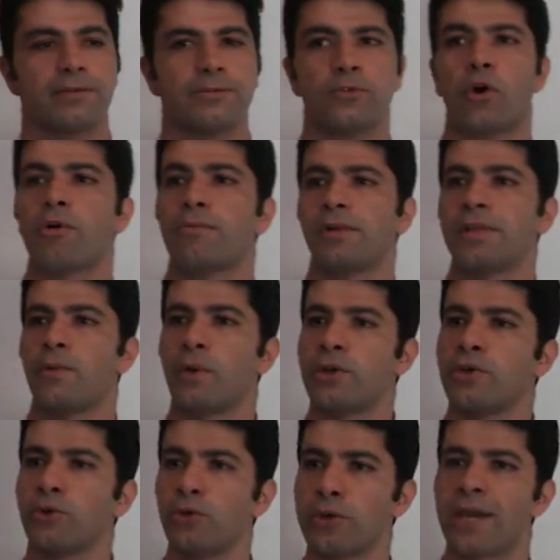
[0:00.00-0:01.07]
normally
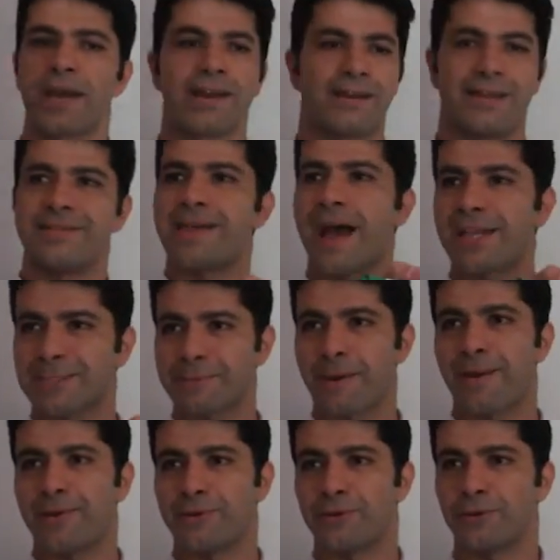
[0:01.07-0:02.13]
when you look at it in Task
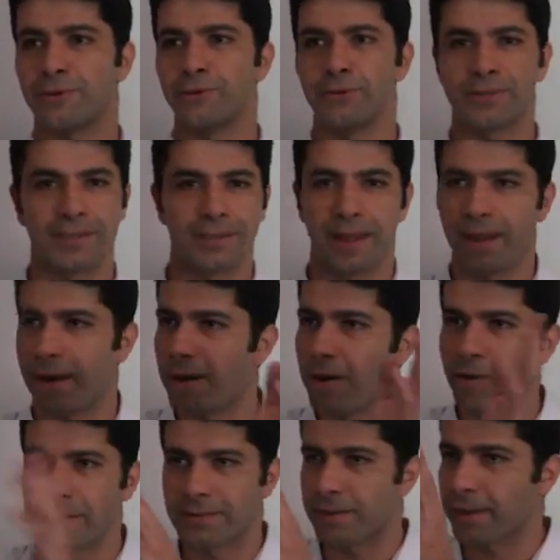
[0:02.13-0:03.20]
Manager, you see like,
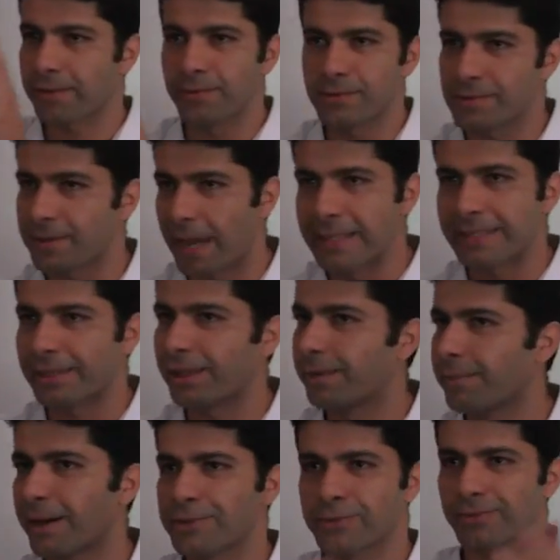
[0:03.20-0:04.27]
oh, it's like using 8
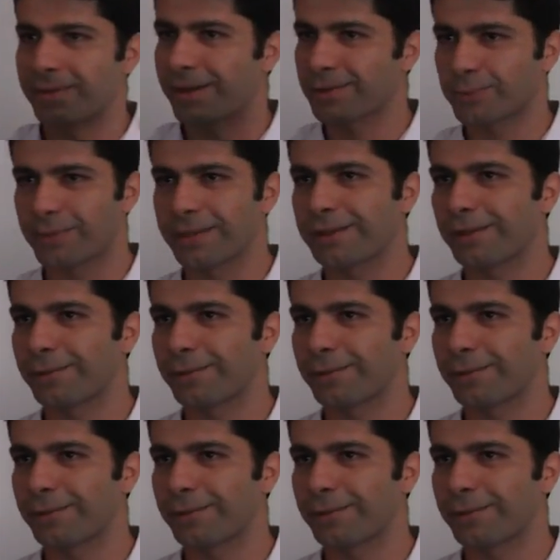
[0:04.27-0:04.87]
kilobytes or like 20